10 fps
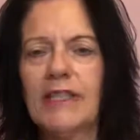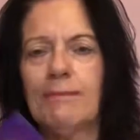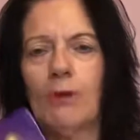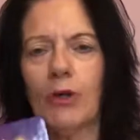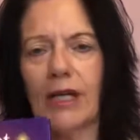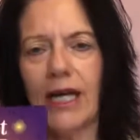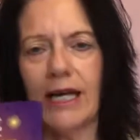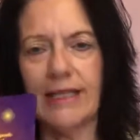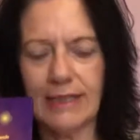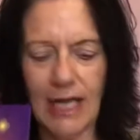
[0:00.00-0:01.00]
book
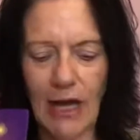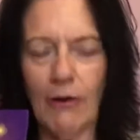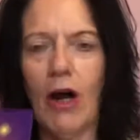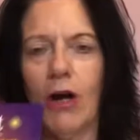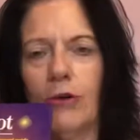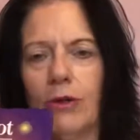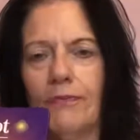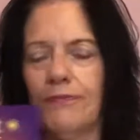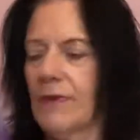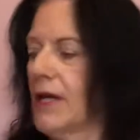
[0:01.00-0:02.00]
here, Tarot
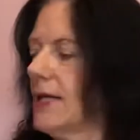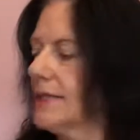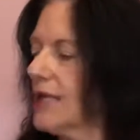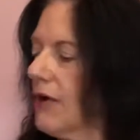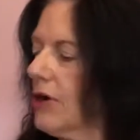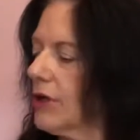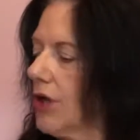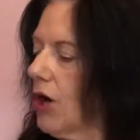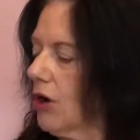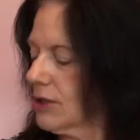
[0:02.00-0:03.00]

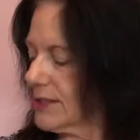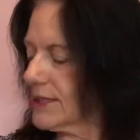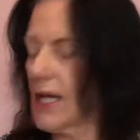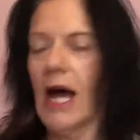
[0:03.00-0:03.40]
Cards,